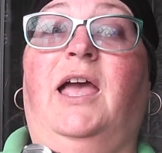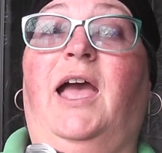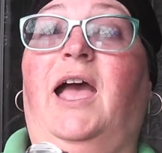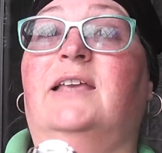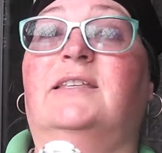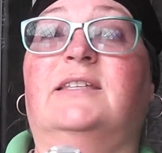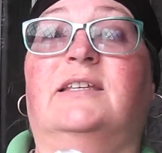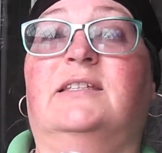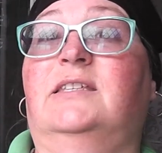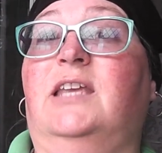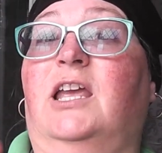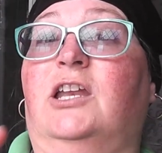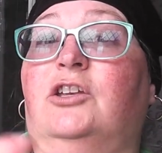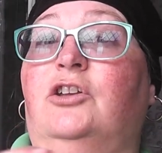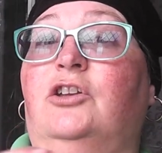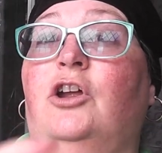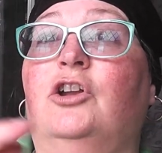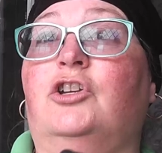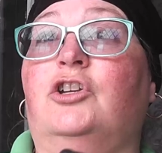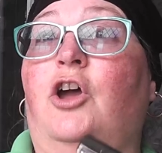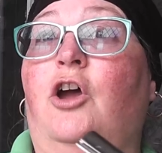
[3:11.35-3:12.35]
as I said,
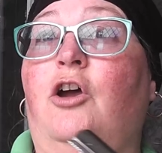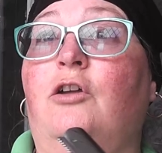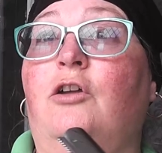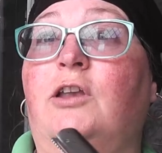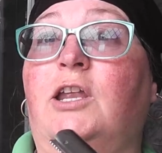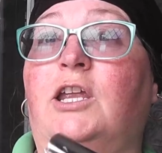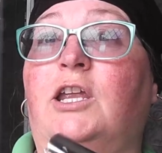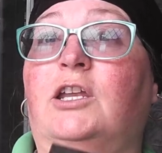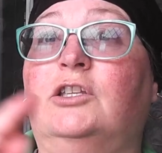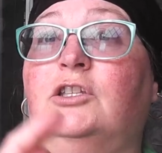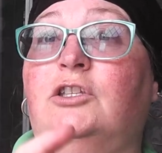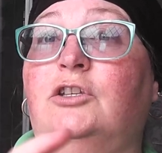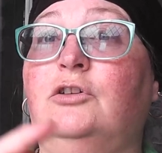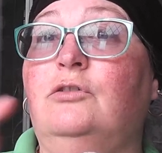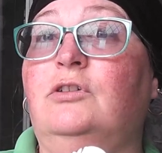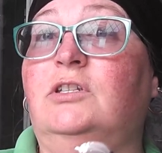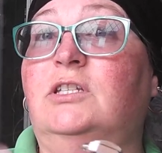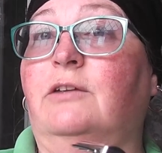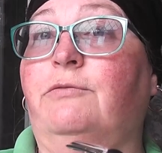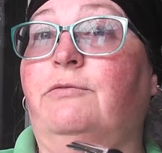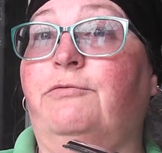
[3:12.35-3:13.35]
not only
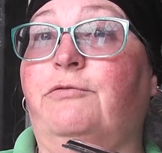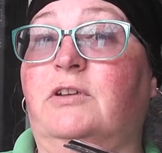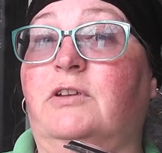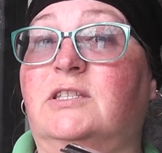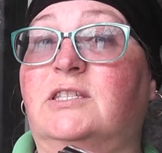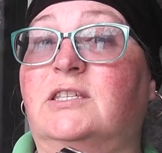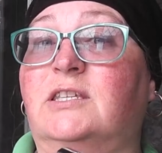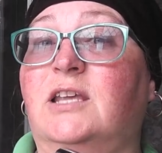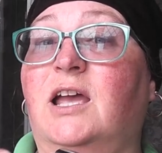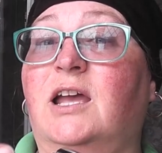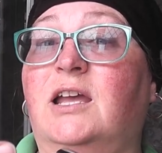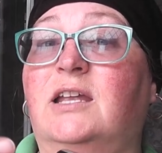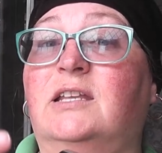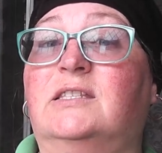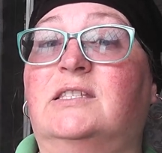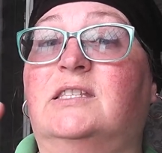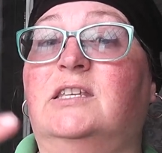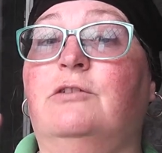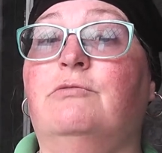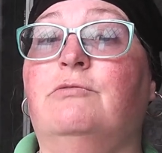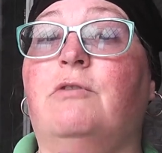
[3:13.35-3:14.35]
2 different
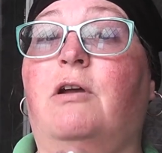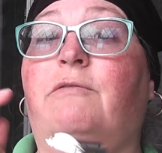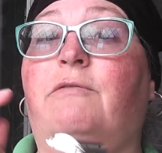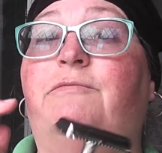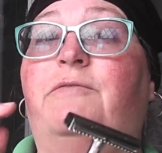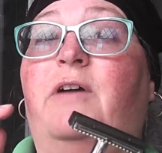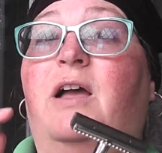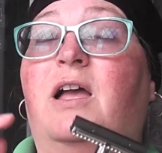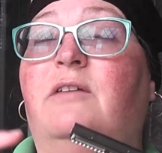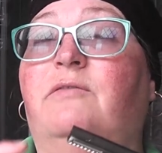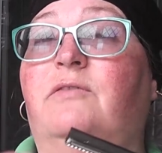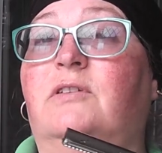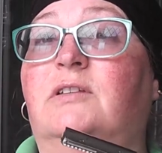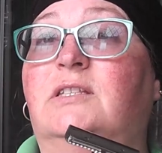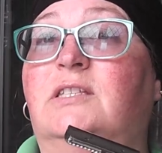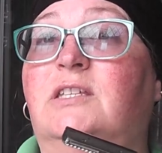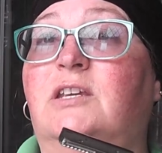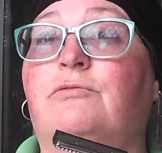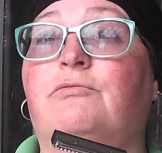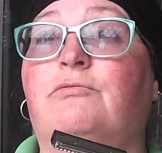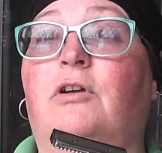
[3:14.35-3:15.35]
sides, 0.5 and
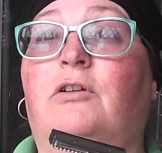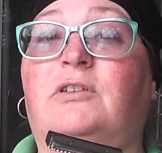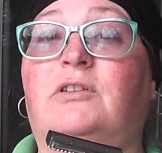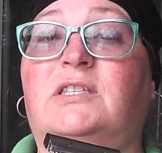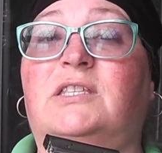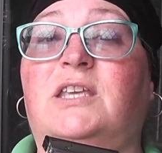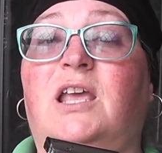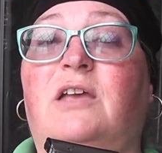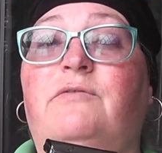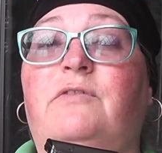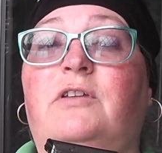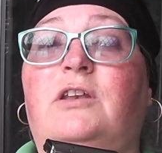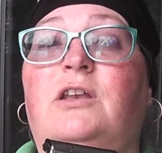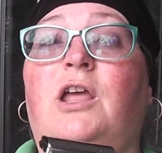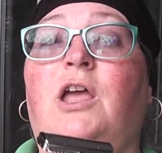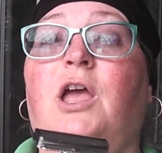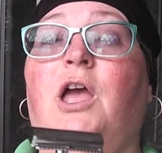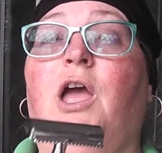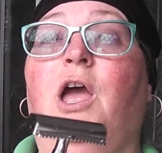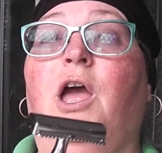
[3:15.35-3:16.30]
0.7.